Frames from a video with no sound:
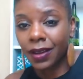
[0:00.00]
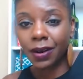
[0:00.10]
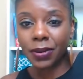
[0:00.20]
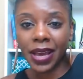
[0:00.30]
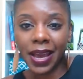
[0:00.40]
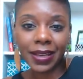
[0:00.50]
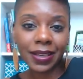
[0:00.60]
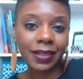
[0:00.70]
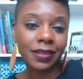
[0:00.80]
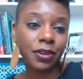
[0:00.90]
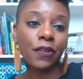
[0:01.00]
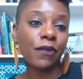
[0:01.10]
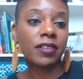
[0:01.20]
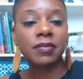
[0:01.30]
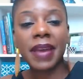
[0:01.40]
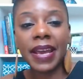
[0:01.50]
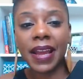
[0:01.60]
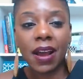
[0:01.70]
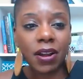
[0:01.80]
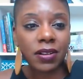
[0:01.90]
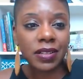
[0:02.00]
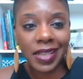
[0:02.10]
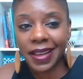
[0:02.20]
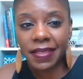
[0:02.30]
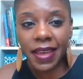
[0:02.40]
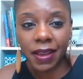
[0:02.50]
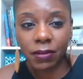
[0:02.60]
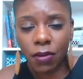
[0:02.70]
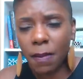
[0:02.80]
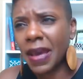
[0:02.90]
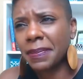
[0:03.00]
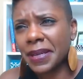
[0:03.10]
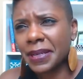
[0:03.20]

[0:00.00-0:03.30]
Okay, you the first man I heard say that. Well, maybe.